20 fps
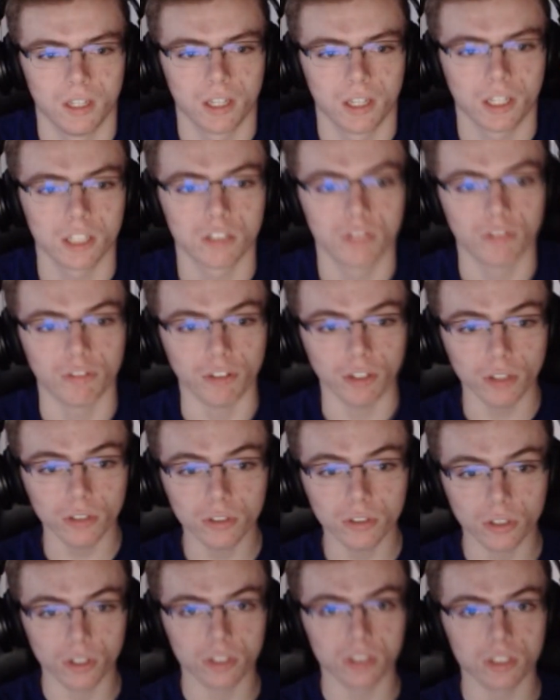Because
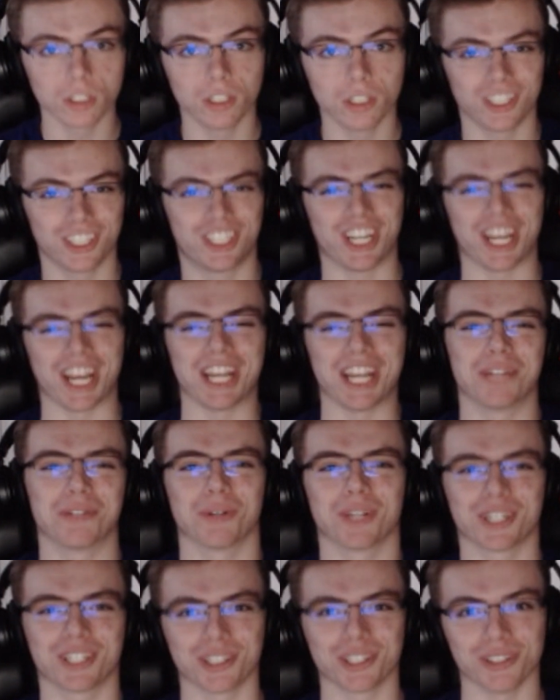filters change
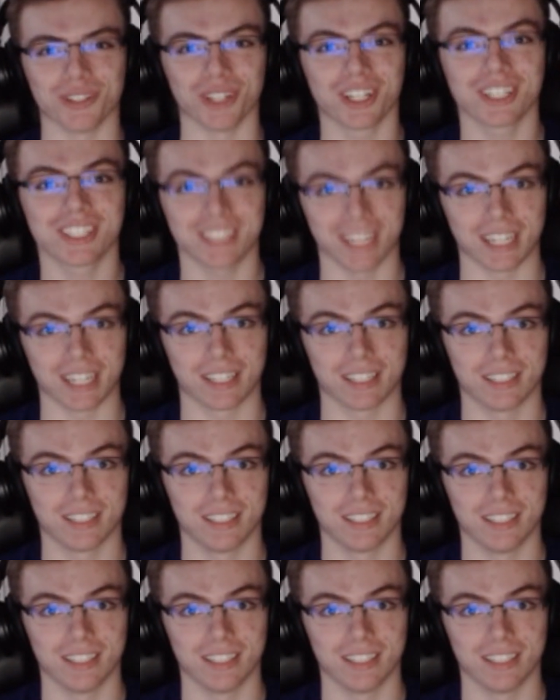what a girl looks like.